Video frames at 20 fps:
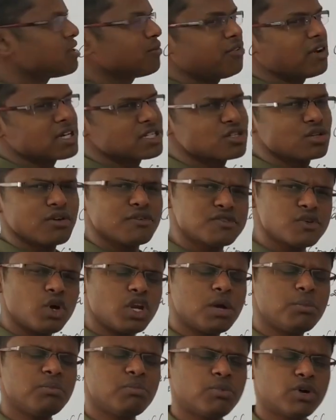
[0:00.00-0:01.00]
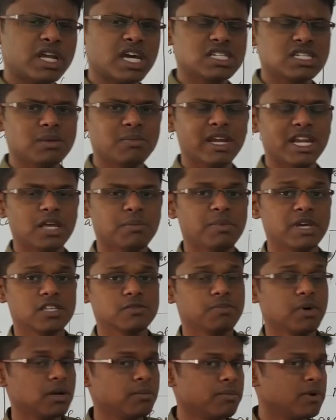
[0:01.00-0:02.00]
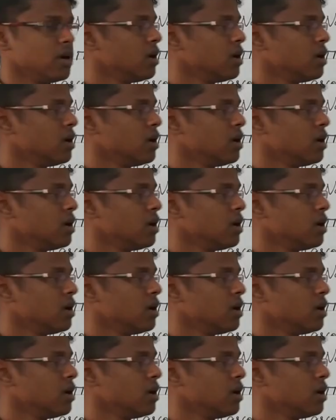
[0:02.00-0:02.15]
the function of sodium-potassium ATPase pump?